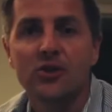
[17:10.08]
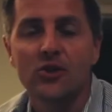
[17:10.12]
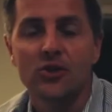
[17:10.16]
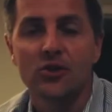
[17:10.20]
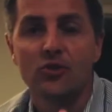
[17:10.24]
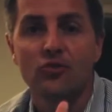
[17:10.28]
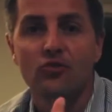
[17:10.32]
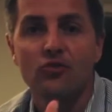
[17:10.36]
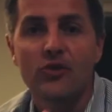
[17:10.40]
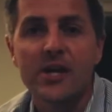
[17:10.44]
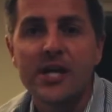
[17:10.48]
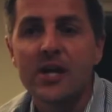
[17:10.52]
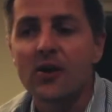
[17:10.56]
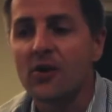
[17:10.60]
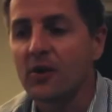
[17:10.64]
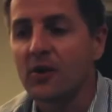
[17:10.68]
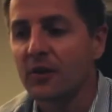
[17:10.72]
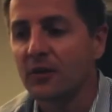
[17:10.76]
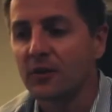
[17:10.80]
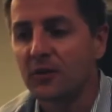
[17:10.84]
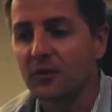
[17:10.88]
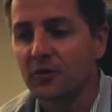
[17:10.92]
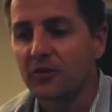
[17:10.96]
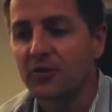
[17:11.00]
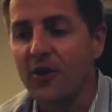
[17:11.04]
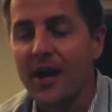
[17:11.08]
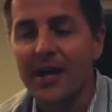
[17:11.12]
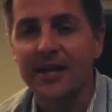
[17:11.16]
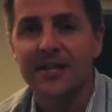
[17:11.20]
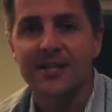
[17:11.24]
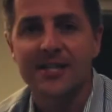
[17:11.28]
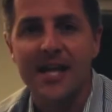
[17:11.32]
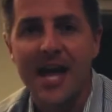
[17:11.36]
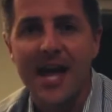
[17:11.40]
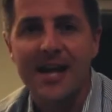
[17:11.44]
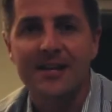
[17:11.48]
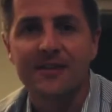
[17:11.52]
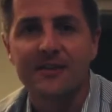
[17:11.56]
to
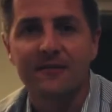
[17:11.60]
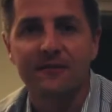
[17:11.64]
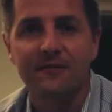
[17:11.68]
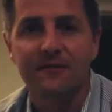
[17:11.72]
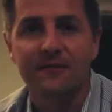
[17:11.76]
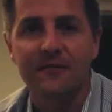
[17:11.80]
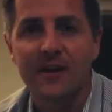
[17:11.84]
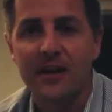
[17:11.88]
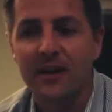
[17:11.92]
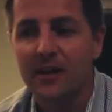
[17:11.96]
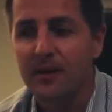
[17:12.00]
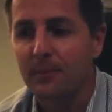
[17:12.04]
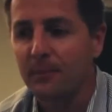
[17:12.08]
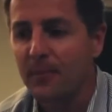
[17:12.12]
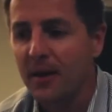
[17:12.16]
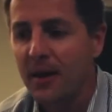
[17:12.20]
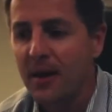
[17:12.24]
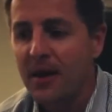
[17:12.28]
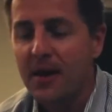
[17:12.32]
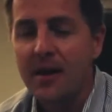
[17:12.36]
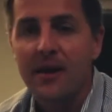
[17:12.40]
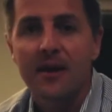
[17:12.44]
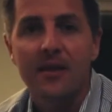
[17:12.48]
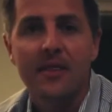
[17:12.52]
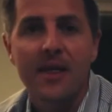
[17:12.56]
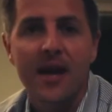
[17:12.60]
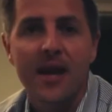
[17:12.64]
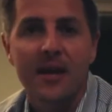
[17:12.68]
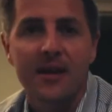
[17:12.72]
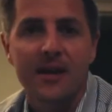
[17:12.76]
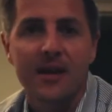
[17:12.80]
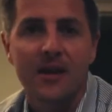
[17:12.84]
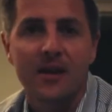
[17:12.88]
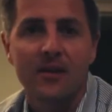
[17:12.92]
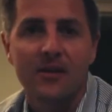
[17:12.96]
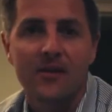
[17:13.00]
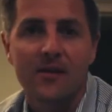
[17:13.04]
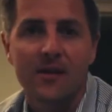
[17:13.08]
reconstruct and develop that
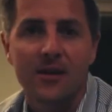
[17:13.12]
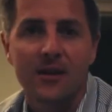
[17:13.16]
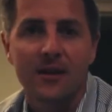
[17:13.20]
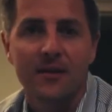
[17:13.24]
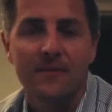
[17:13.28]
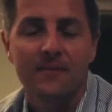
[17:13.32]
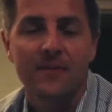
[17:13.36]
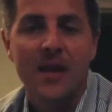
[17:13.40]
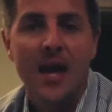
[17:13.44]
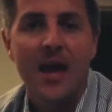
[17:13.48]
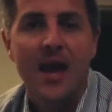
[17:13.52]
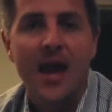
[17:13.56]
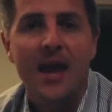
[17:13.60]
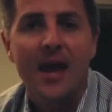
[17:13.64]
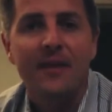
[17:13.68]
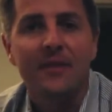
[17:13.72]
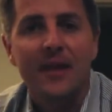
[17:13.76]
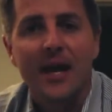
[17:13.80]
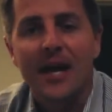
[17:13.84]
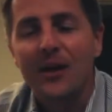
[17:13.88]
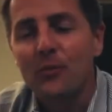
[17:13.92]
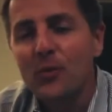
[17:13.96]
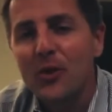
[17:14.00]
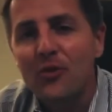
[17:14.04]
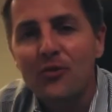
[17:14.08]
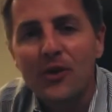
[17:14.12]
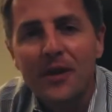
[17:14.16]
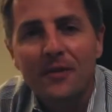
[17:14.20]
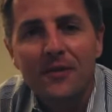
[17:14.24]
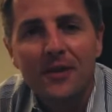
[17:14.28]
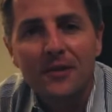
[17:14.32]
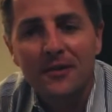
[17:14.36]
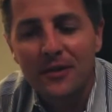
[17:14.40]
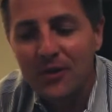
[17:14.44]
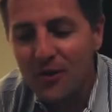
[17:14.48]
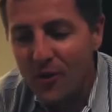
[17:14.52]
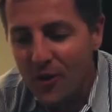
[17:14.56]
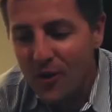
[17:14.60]
area. And we read
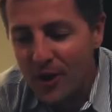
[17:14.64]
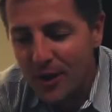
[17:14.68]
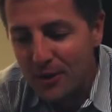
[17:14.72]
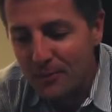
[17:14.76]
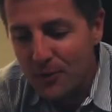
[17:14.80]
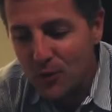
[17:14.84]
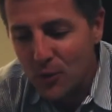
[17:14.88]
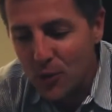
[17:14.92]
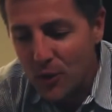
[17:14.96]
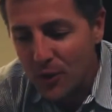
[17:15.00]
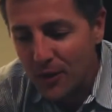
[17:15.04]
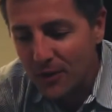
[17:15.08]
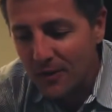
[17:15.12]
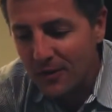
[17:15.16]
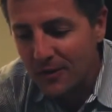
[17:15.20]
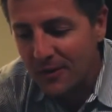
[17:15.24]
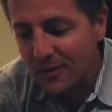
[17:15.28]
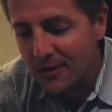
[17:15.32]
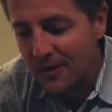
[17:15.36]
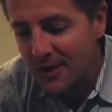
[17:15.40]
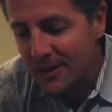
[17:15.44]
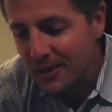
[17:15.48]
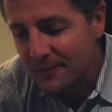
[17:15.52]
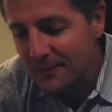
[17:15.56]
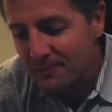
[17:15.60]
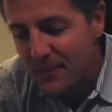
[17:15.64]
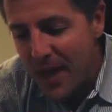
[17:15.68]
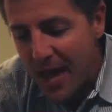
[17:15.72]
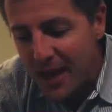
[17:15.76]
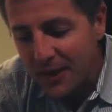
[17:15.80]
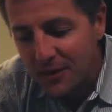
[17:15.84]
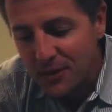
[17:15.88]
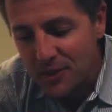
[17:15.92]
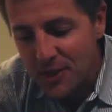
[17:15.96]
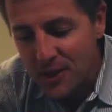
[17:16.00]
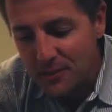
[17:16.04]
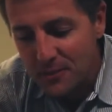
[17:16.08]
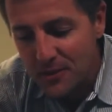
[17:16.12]
these incredible words. It's in
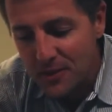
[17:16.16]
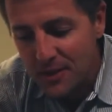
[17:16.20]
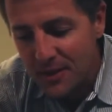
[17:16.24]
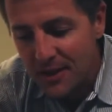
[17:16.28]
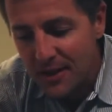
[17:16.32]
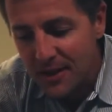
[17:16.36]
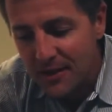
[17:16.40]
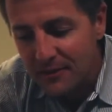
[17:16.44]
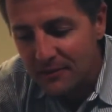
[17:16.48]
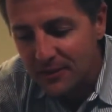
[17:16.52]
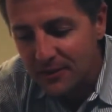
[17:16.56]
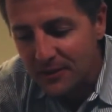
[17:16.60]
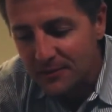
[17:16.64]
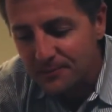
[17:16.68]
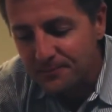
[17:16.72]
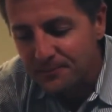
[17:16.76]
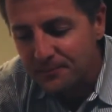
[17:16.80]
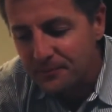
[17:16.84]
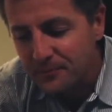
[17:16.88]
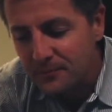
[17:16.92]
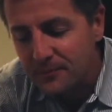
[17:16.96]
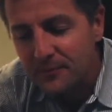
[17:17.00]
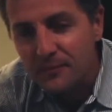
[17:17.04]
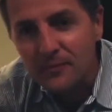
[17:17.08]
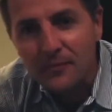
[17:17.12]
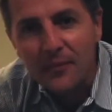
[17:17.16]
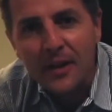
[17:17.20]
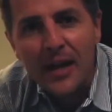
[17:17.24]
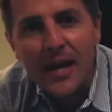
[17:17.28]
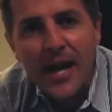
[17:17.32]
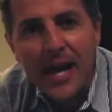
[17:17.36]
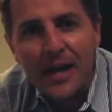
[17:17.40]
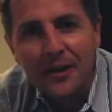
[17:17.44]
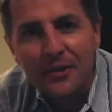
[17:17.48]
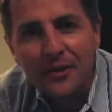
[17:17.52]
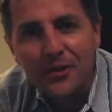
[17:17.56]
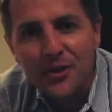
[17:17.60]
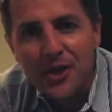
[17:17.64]
Acts chapter 11.
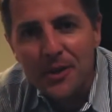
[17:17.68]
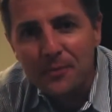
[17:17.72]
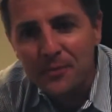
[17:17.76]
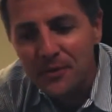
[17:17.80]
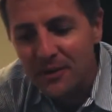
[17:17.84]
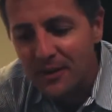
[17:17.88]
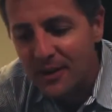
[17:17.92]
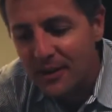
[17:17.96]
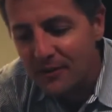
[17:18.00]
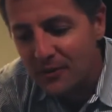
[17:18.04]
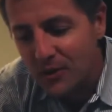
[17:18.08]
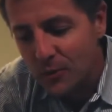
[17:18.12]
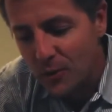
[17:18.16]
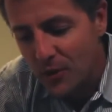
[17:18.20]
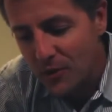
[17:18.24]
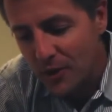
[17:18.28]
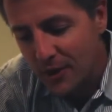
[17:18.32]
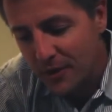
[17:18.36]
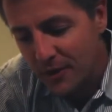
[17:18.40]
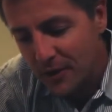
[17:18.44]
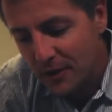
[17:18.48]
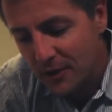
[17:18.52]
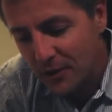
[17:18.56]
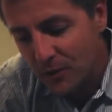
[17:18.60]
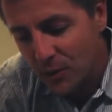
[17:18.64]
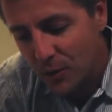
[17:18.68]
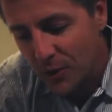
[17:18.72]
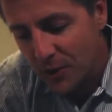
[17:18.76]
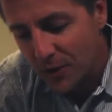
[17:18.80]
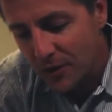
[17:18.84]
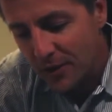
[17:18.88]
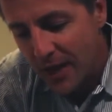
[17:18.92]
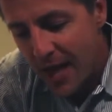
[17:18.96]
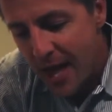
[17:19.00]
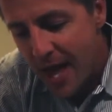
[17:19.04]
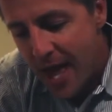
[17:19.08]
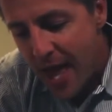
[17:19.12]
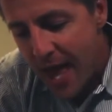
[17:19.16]
Acts chapter 11, we read these
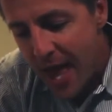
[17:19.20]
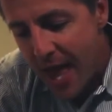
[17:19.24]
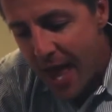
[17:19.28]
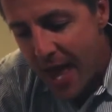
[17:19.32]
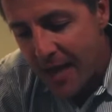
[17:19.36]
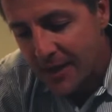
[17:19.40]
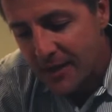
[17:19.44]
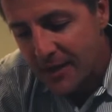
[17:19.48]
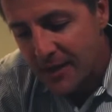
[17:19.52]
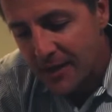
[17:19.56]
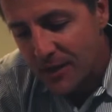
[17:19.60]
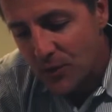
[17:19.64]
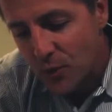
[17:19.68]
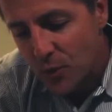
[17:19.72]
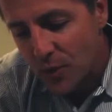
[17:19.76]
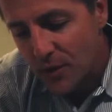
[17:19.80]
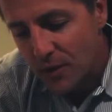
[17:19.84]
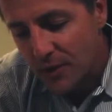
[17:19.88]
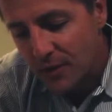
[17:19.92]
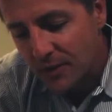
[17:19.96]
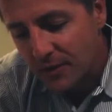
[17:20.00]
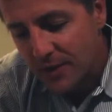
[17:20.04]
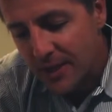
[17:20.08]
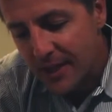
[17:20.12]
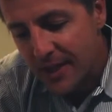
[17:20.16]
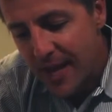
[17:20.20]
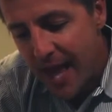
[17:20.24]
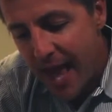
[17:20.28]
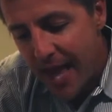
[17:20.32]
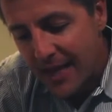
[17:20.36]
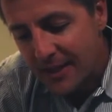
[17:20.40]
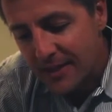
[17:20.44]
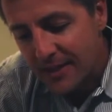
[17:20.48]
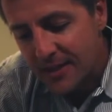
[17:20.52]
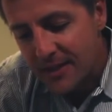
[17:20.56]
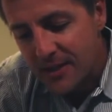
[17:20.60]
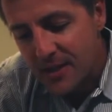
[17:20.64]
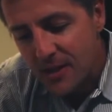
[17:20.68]
words. And it was in
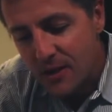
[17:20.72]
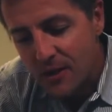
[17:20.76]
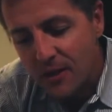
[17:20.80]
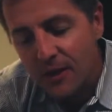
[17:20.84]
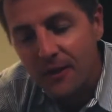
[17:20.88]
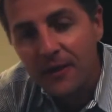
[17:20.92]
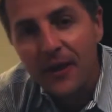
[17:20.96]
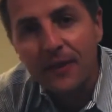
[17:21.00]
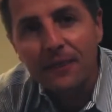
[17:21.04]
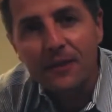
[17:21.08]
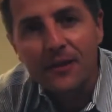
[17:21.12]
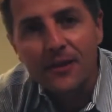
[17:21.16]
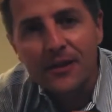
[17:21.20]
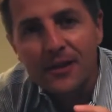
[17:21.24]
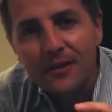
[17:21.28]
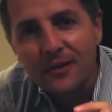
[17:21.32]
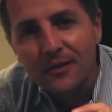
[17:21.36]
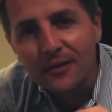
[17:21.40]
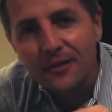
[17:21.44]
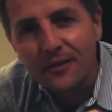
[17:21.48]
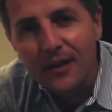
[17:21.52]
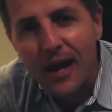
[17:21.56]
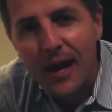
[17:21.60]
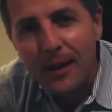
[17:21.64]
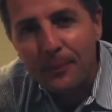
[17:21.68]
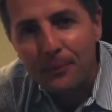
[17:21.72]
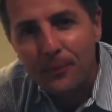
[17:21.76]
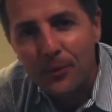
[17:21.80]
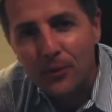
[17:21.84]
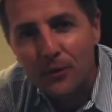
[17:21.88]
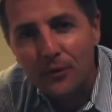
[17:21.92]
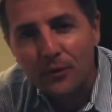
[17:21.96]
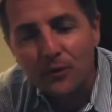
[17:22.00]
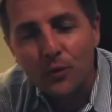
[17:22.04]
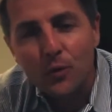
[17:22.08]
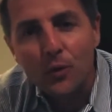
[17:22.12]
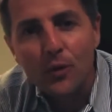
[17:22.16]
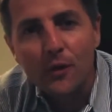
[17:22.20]
Antioch that the
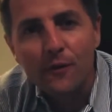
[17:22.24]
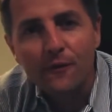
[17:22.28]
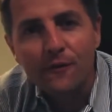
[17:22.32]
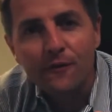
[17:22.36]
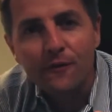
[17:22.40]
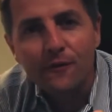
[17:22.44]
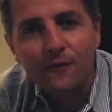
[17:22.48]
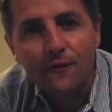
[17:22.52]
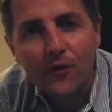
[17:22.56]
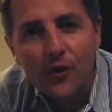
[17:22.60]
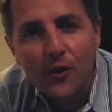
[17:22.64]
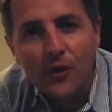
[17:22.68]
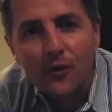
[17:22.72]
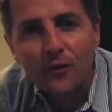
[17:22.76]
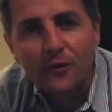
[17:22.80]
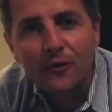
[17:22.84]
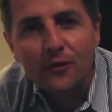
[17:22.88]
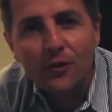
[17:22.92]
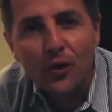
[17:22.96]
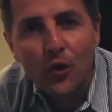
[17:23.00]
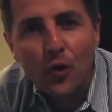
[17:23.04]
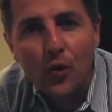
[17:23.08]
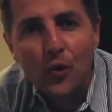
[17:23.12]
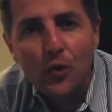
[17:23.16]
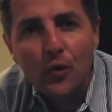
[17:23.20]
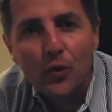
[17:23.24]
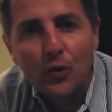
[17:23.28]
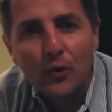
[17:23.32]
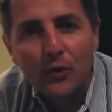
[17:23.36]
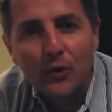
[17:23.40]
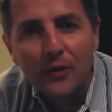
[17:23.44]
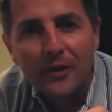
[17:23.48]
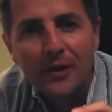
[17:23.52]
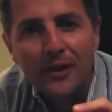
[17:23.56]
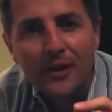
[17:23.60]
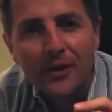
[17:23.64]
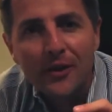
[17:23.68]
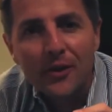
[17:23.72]
disciples were first
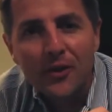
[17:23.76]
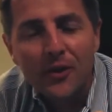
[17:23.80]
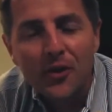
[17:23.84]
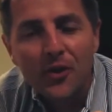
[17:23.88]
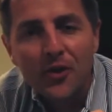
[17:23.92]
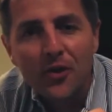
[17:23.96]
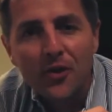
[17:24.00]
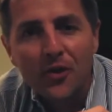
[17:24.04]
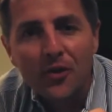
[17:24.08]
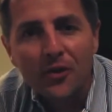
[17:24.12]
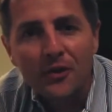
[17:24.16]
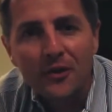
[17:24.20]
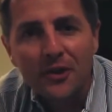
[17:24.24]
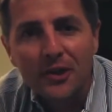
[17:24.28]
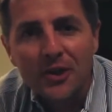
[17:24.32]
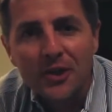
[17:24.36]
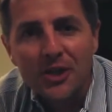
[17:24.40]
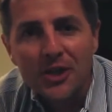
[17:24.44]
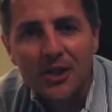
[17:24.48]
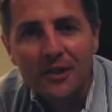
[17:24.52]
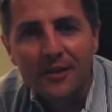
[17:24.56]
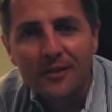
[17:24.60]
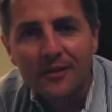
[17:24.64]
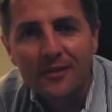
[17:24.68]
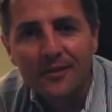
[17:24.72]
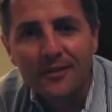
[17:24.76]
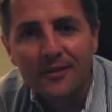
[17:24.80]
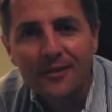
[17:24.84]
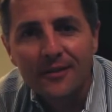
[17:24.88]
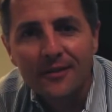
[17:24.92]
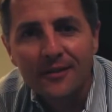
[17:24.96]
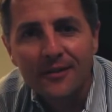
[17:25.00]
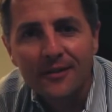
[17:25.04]
called Christians.